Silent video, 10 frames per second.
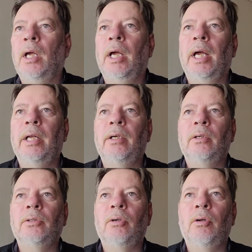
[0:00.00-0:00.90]

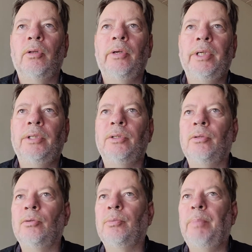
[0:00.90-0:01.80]
handles all the
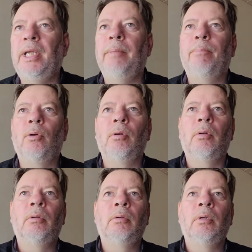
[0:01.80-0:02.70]
issues,
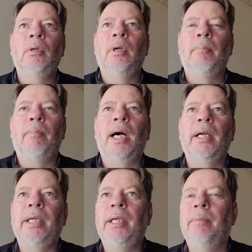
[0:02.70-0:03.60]
people,
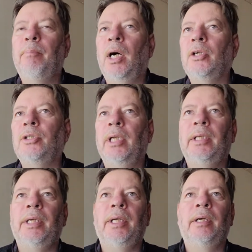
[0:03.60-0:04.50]
money,
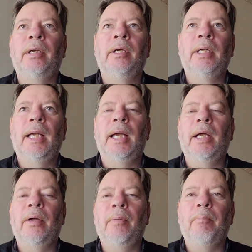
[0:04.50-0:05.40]
budgeting,
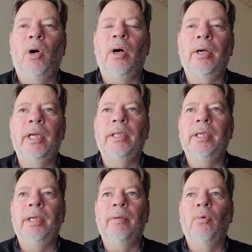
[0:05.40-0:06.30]

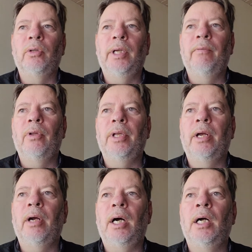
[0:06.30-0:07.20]
marketing, whatever
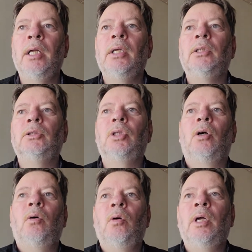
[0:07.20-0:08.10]
there are.
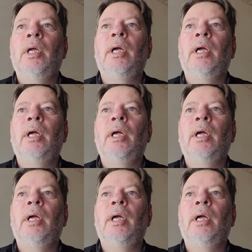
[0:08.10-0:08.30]
So